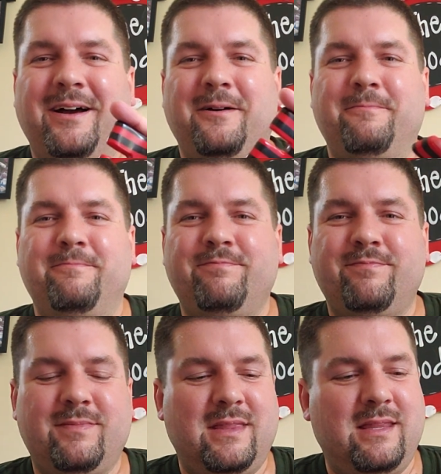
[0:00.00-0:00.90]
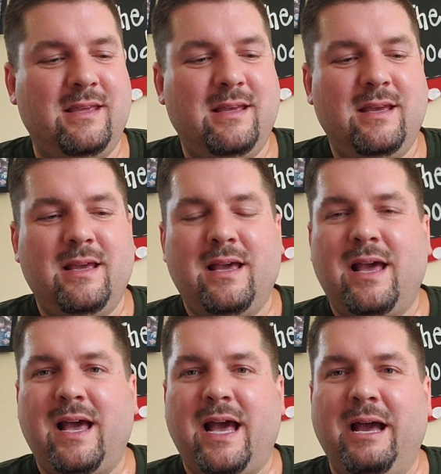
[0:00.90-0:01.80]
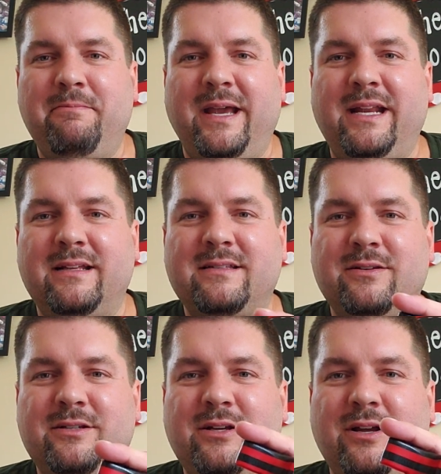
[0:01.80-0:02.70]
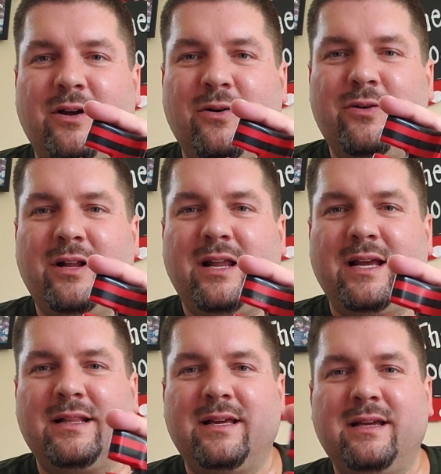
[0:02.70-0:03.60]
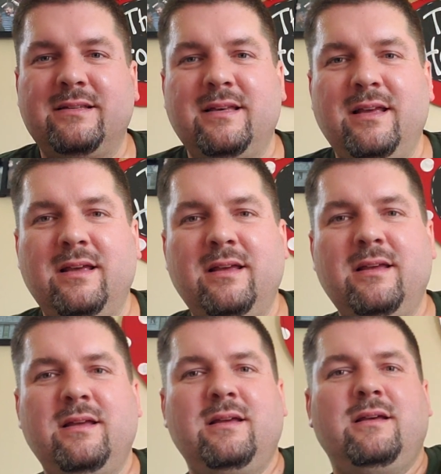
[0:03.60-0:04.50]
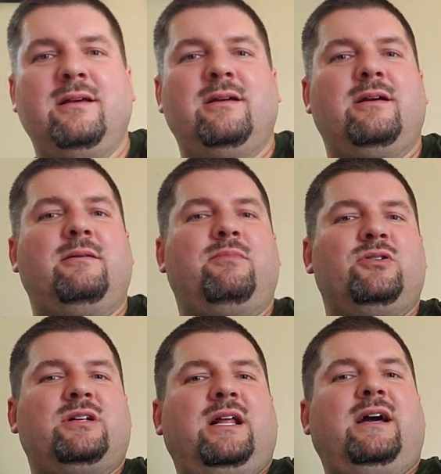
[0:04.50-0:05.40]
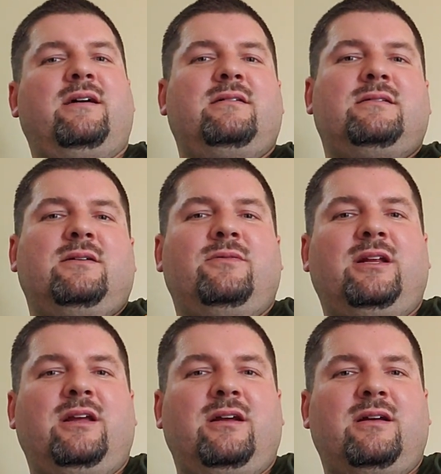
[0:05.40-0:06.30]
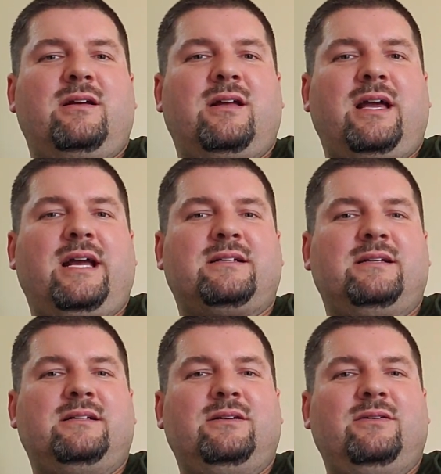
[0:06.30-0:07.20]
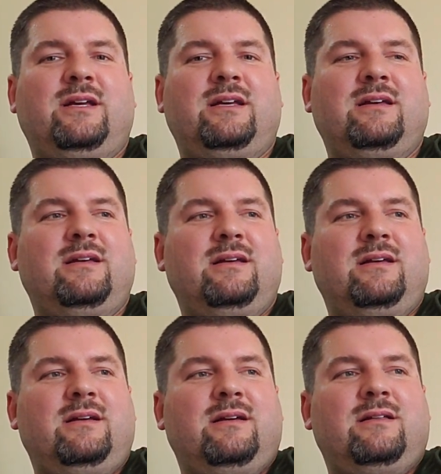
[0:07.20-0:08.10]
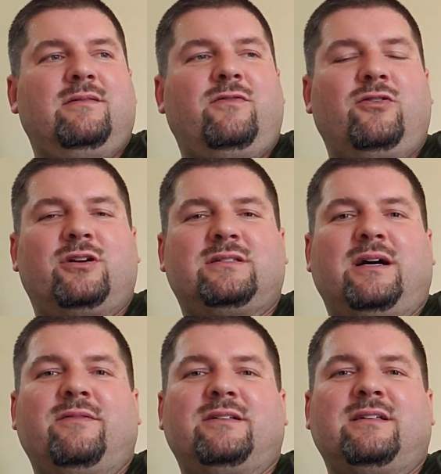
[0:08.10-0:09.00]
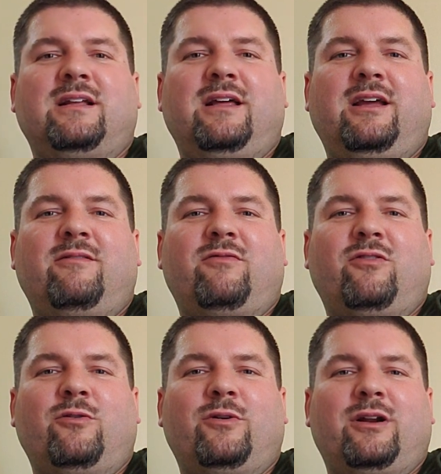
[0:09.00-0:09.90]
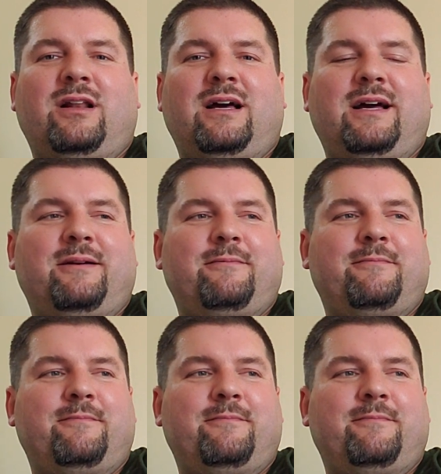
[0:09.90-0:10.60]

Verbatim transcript: um, I made it so that you can hold it like this and push it out. So when you're actually shooting, the forks obviously lean forward a lot.